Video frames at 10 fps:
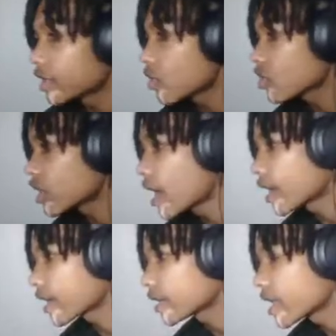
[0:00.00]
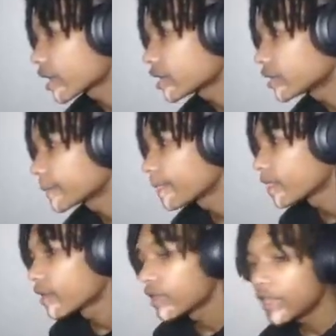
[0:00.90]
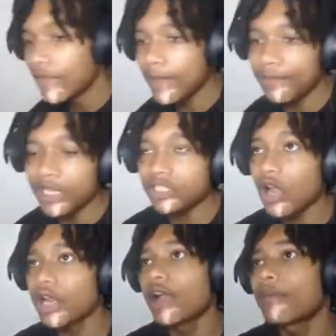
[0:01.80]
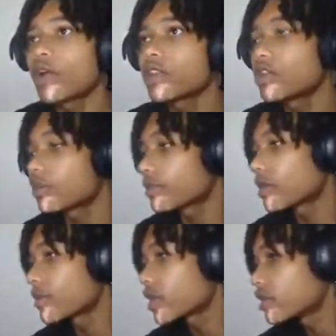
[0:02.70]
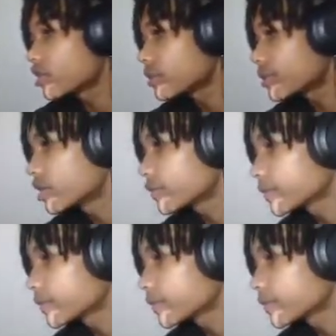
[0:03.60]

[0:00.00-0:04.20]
On oh God, I gotta lock in. Event been started, I'm already knowing, bro. I'm already knowing, bro,